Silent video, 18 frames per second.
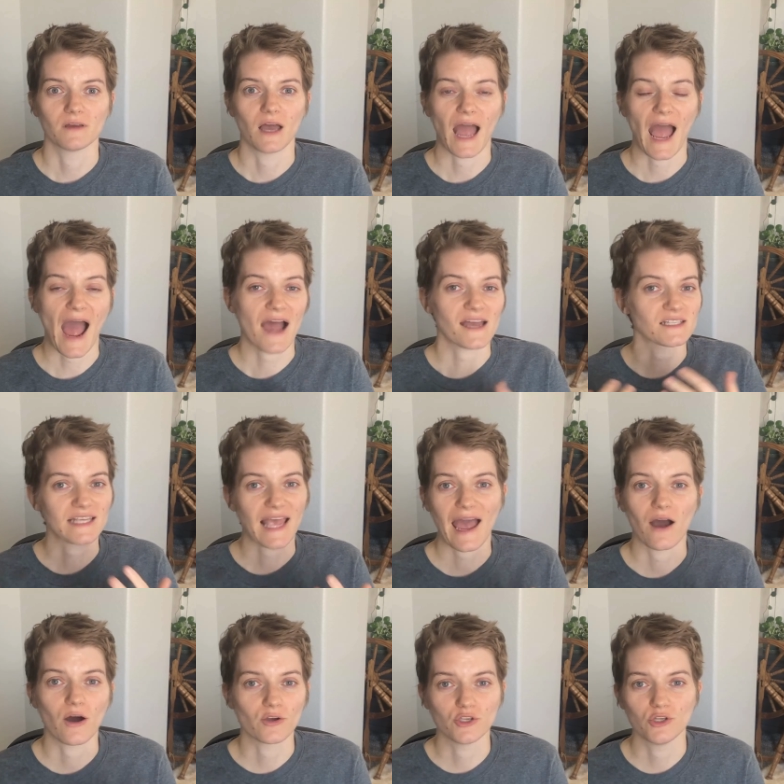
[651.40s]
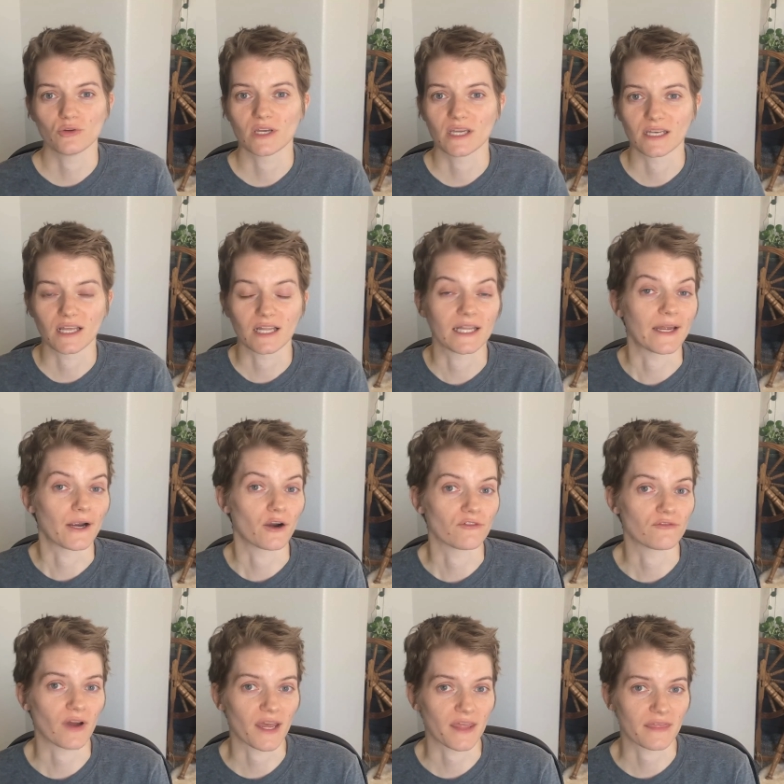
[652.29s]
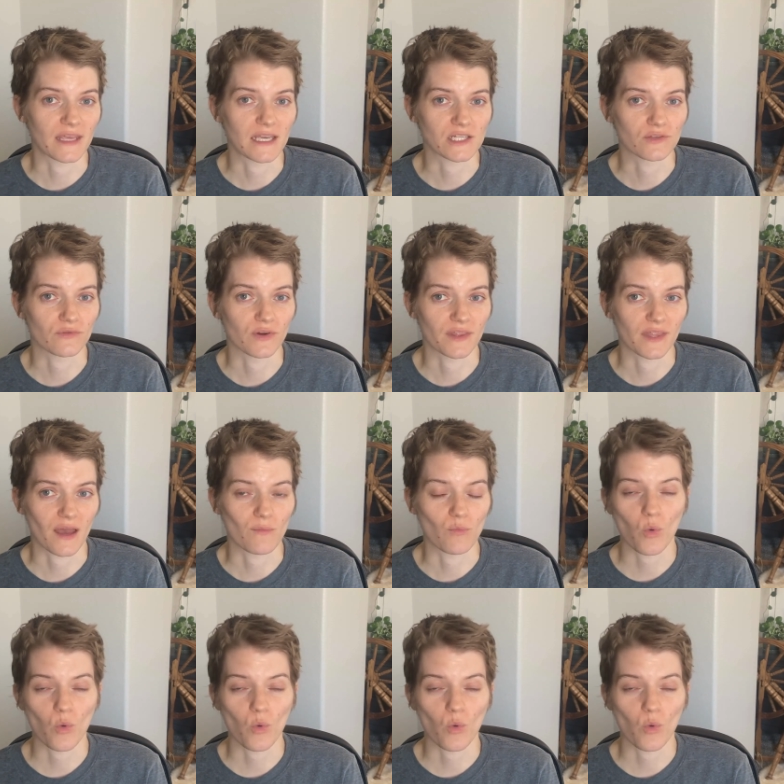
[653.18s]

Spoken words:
Ask how you can clarify things for them.